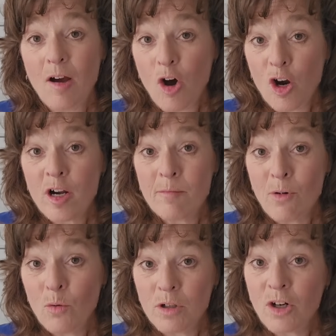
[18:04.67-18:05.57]
arm
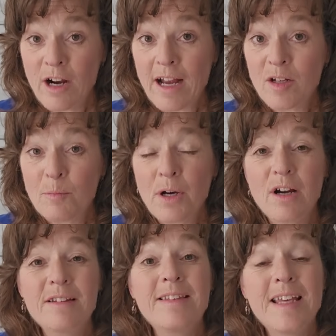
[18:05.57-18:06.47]
will crack
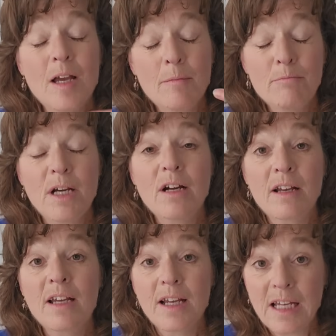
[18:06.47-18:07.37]
apart, the
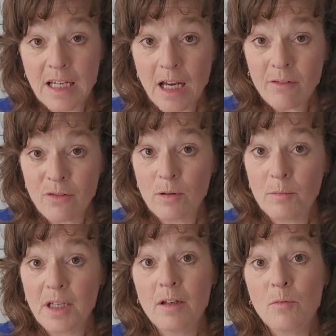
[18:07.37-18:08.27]
American
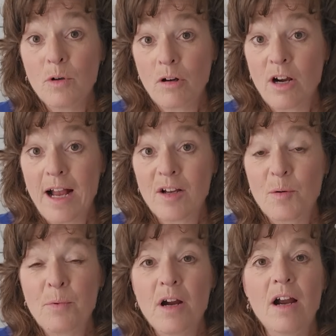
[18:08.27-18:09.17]
government will crack
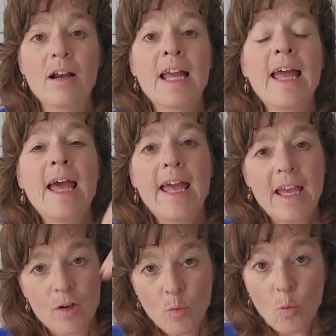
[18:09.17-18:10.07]
apart,
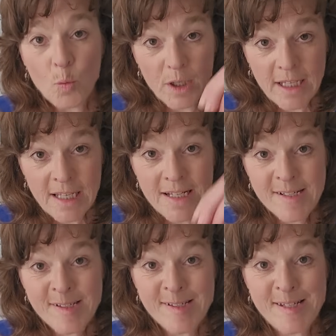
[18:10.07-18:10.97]
and we
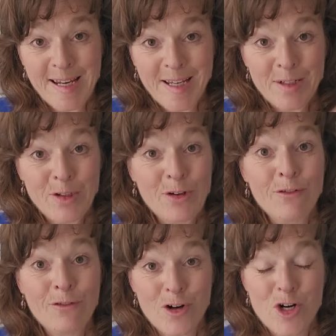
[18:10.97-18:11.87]
stand
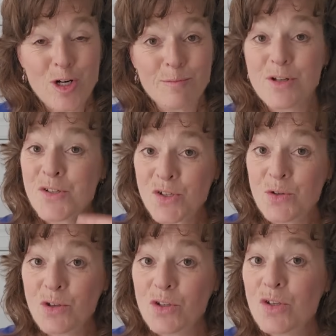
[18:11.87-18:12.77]
firm. So
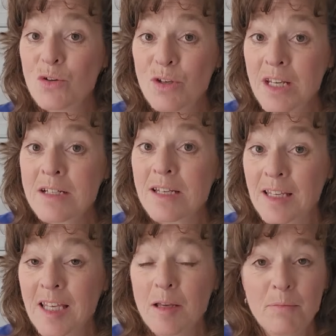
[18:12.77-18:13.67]
you need to
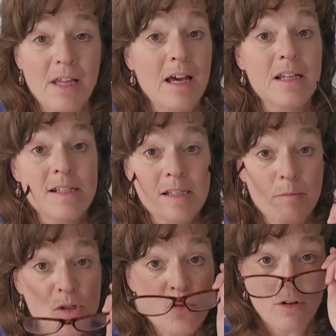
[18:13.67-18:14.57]
keep that as
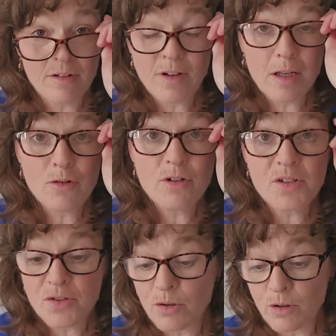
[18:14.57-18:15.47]
some sort of end
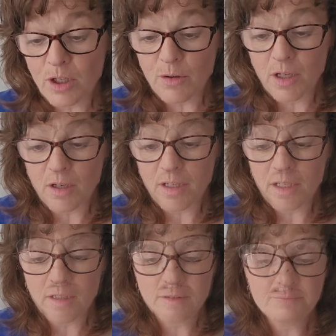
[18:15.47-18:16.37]
result going on
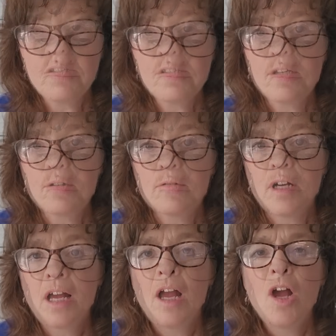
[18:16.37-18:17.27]
here.
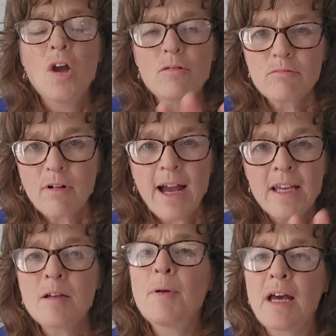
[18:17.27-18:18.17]
So
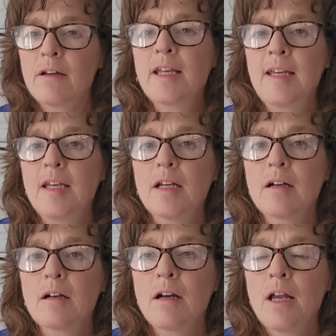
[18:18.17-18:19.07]
right about
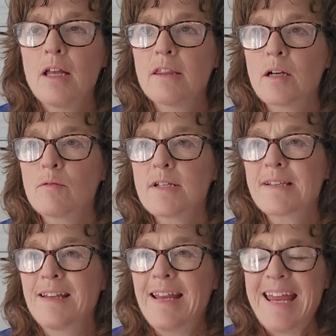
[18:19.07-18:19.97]
here, there was
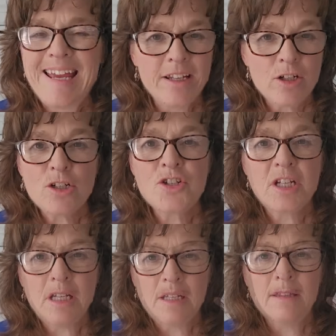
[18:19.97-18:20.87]
an
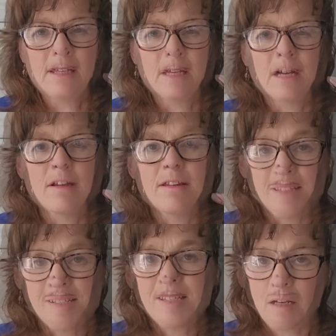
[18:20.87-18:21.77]
energy in the air.
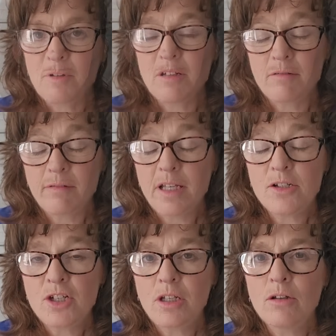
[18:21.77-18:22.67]
This that I'm going to
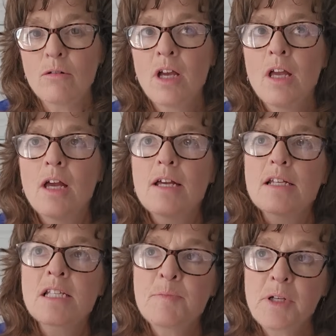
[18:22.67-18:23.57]
read to you,
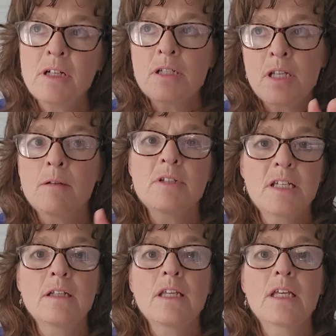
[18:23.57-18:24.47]
Spirit Team
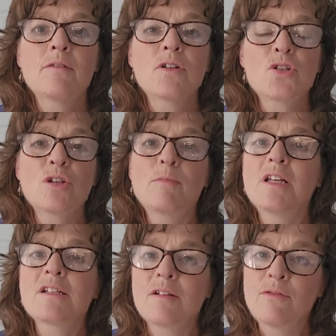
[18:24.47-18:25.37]
didn't give it to
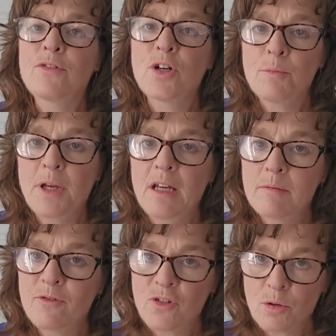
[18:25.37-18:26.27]
me as a
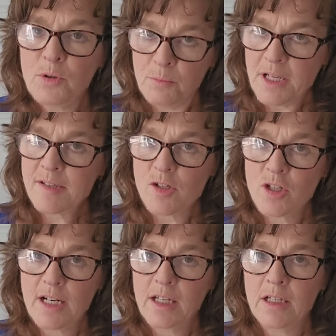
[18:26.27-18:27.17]
verbatim verbal message
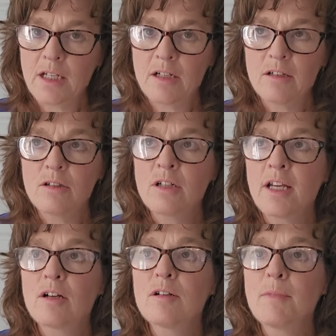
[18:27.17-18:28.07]
that I can
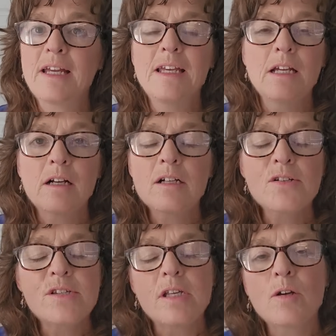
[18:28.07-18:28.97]
hear in my
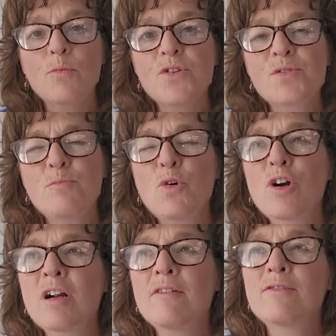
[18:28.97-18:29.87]
ears. It was
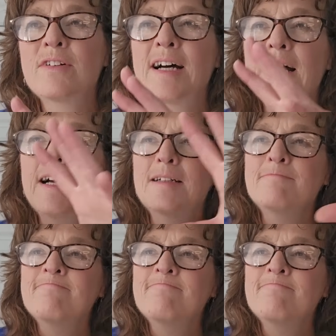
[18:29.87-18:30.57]
more of a